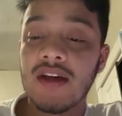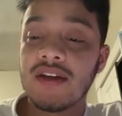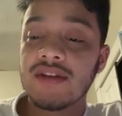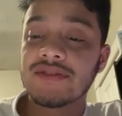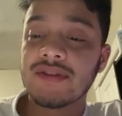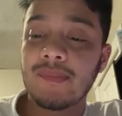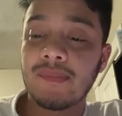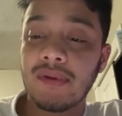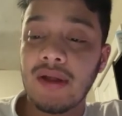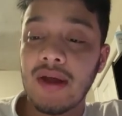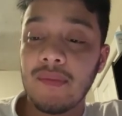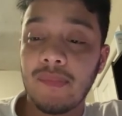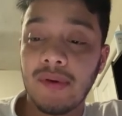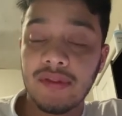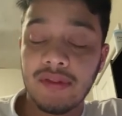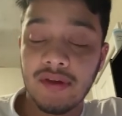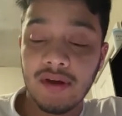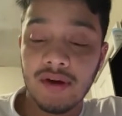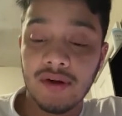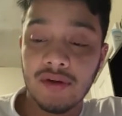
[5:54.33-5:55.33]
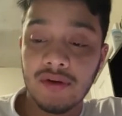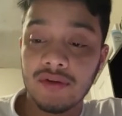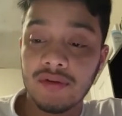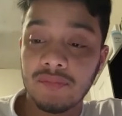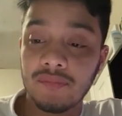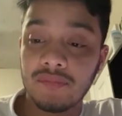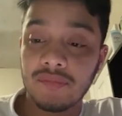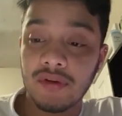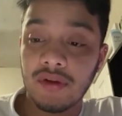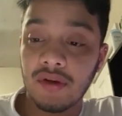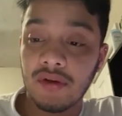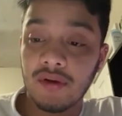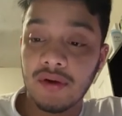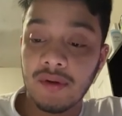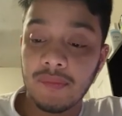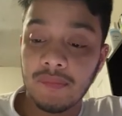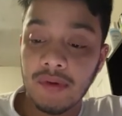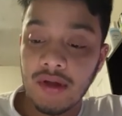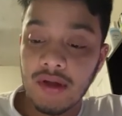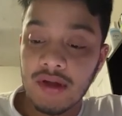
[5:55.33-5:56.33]
is apply Pythagorean
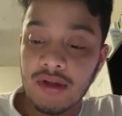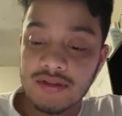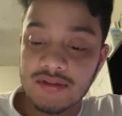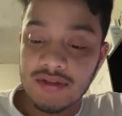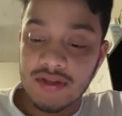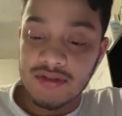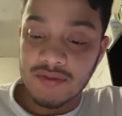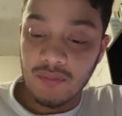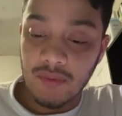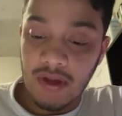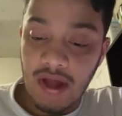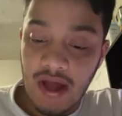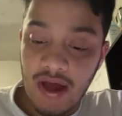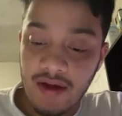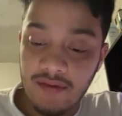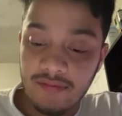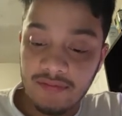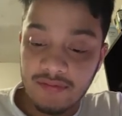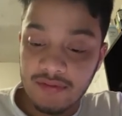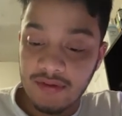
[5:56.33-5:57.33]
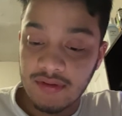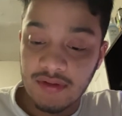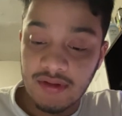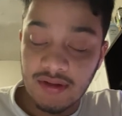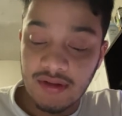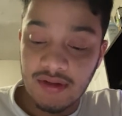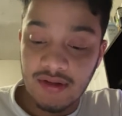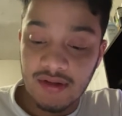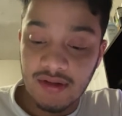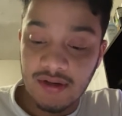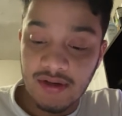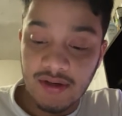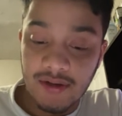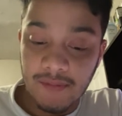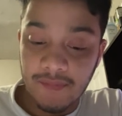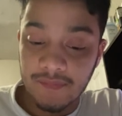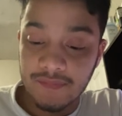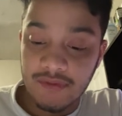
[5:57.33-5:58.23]
theorem since we have the uh,